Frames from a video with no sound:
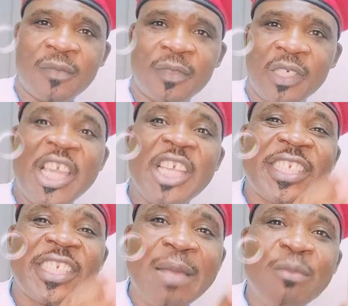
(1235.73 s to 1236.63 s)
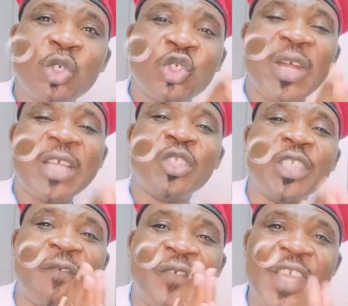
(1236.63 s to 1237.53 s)
Each time you try to
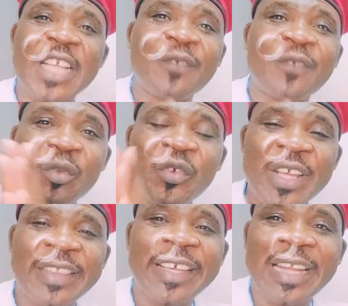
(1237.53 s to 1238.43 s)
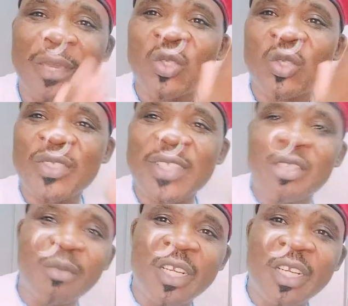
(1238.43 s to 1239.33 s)
deviate from the real thing and begin to say
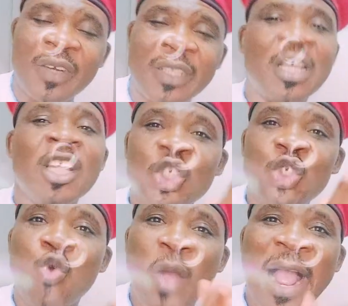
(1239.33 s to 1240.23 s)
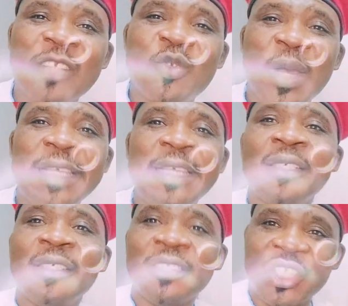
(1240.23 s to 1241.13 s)
something different, you are actually
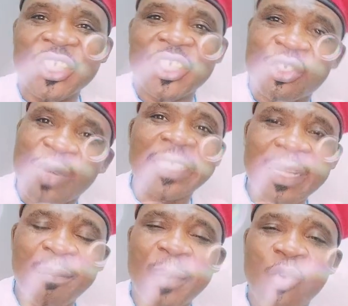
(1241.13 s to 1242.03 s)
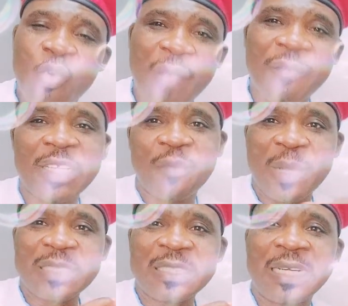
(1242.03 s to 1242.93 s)
distracting the people who are fighting for
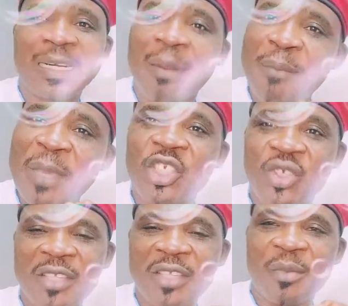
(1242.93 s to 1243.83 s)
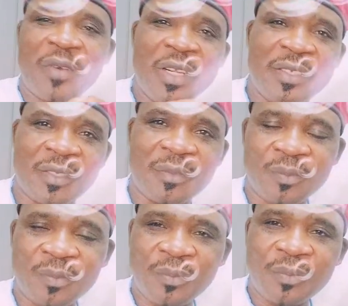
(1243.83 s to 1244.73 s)
Mazen Nnamdi Kanu and making sure that it's not being released.
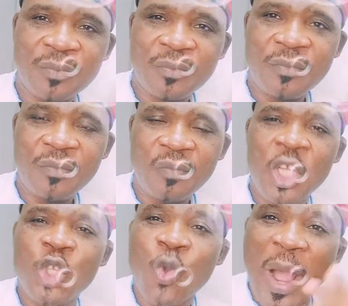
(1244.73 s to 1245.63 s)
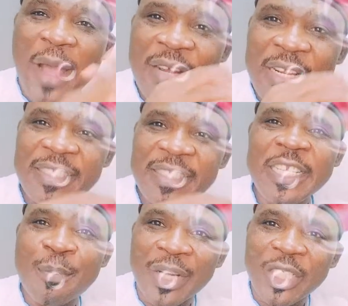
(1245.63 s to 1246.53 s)
You are releasing the
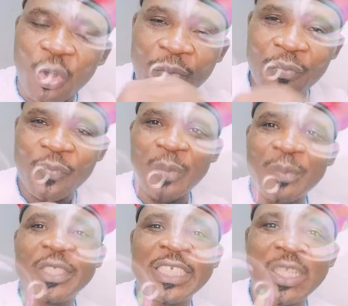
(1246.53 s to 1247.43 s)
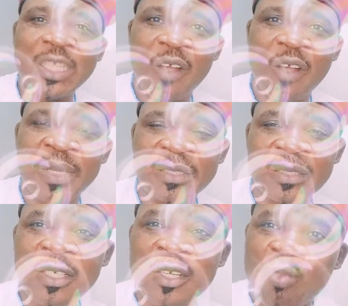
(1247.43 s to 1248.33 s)
pressure from the Janjaweed government
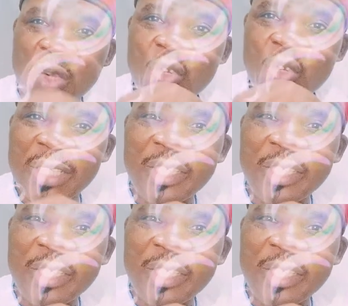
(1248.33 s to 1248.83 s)
when you are trying to